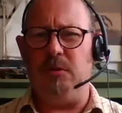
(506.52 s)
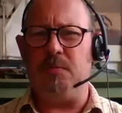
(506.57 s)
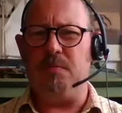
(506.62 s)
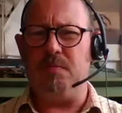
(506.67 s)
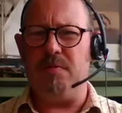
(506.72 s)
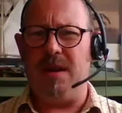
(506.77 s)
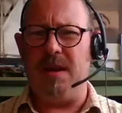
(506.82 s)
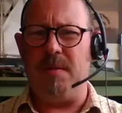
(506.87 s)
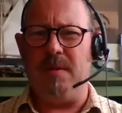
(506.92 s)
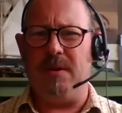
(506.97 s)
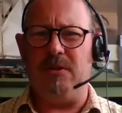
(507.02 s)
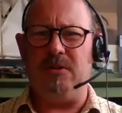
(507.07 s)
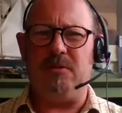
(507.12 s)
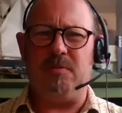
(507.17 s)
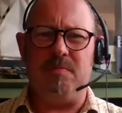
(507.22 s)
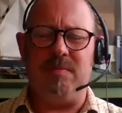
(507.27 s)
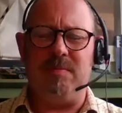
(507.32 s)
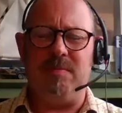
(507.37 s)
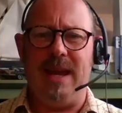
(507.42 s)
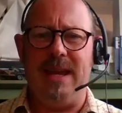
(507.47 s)
was pretty much
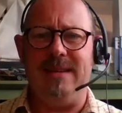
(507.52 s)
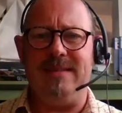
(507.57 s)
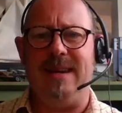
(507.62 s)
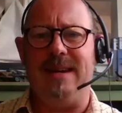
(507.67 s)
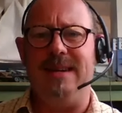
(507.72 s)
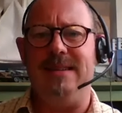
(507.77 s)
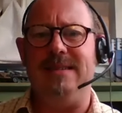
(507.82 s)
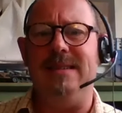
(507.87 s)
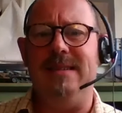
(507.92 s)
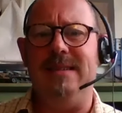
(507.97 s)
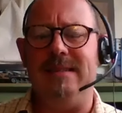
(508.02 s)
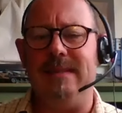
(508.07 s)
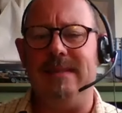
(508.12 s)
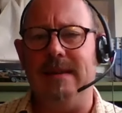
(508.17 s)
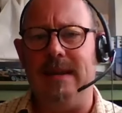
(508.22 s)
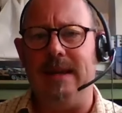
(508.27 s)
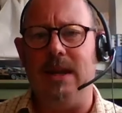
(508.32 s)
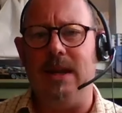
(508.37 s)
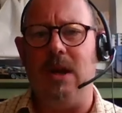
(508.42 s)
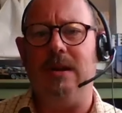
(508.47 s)
late eighties,
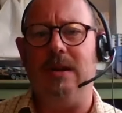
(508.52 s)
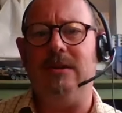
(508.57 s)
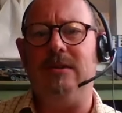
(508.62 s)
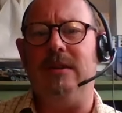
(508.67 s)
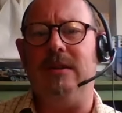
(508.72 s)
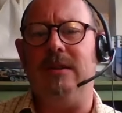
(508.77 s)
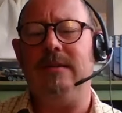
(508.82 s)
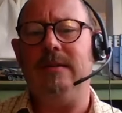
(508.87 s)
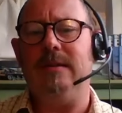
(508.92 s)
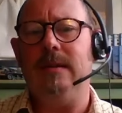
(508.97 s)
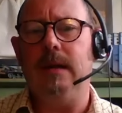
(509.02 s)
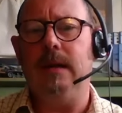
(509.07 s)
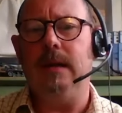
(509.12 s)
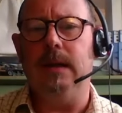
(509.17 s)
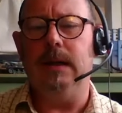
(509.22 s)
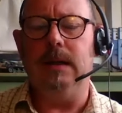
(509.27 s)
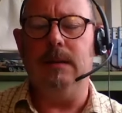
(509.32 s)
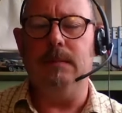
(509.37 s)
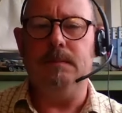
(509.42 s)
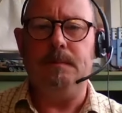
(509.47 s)
early nineties.
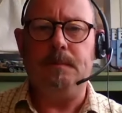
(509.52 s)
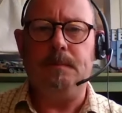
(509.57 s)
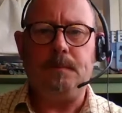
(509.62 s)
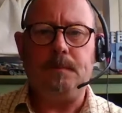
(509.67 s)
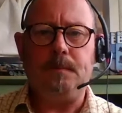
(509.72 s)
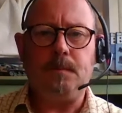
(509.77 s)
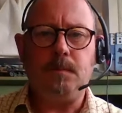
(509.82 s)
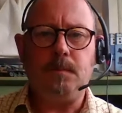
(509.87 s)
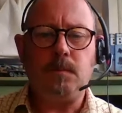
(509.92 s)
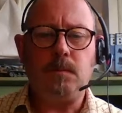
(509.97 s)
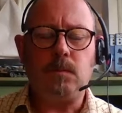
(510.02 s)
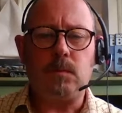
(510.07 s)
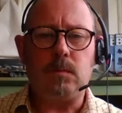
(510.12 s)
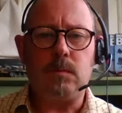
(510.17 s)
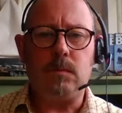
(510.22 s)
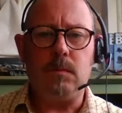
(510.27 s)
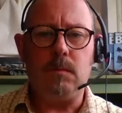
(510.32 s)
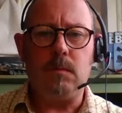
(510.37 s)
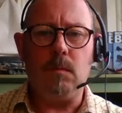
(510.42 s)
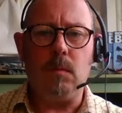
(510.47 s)
Um,
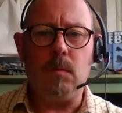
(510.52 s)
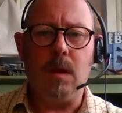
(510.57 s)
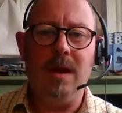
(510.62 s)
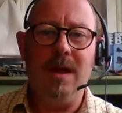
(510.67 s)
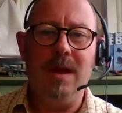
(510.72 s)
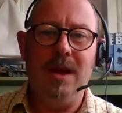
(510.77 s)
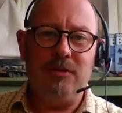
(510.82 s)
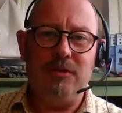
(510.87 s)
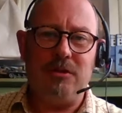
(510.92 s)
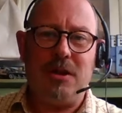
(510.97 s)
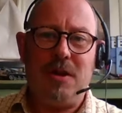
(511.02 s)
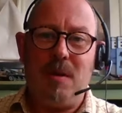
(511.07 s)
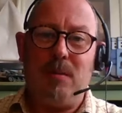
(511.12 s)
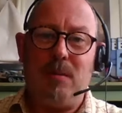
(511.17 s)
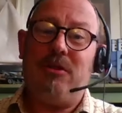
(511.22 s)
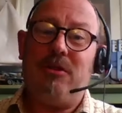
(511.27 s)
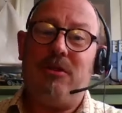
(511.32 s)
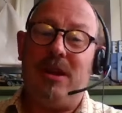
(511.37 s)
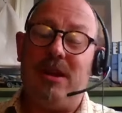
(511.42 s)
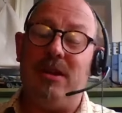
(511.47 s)
so you're
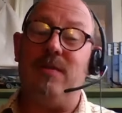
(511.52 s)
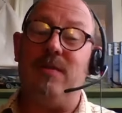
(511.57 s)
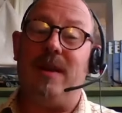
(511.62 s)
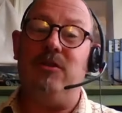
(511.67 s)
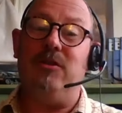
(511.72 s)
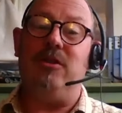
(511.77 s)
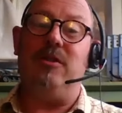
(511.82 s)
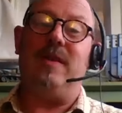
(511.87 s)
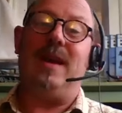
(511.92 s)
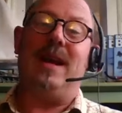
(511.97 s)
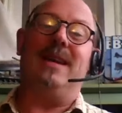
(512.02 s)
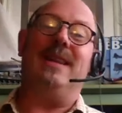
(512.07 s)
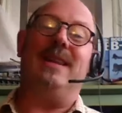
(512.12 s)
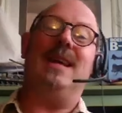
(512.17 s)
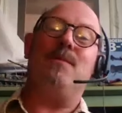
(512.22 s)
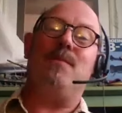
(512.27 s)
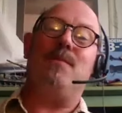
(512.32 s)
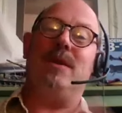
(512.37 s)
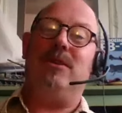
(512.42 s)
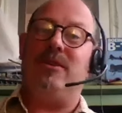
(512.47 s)
able to take advantage of that. And
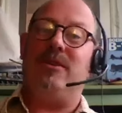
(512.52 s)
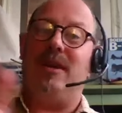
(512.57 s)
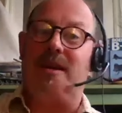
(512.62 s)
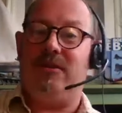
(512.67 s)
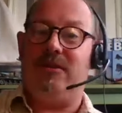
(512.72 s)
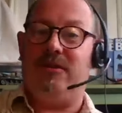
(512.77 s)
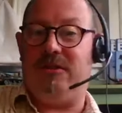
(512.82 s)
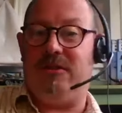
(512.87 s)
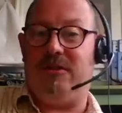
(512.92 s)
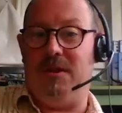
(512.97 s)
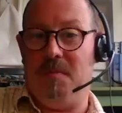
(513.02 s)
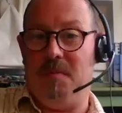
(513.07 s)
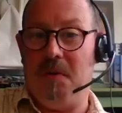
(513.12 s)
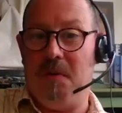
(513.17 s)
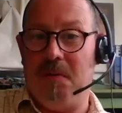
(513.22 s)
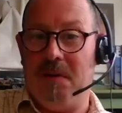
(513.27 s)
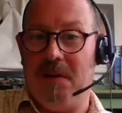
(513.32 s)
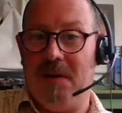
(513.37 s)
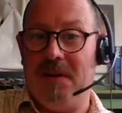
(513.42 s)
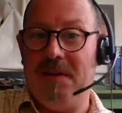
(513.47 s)
that brings that to the
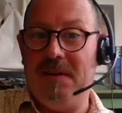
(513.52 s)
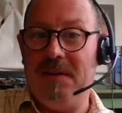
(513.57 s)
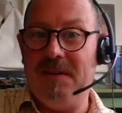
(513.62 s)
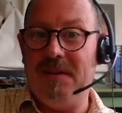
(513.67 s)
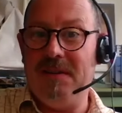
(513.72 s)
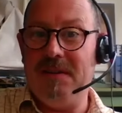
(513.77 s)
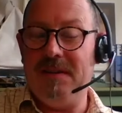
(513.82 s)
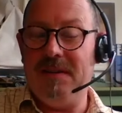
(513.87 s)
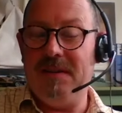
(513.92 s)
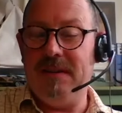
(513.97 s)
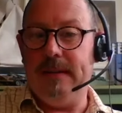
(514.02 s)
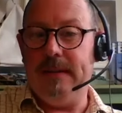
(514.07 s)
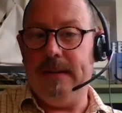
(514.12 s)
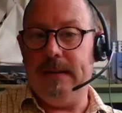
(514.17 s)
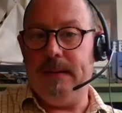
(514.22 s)
modeler. Um,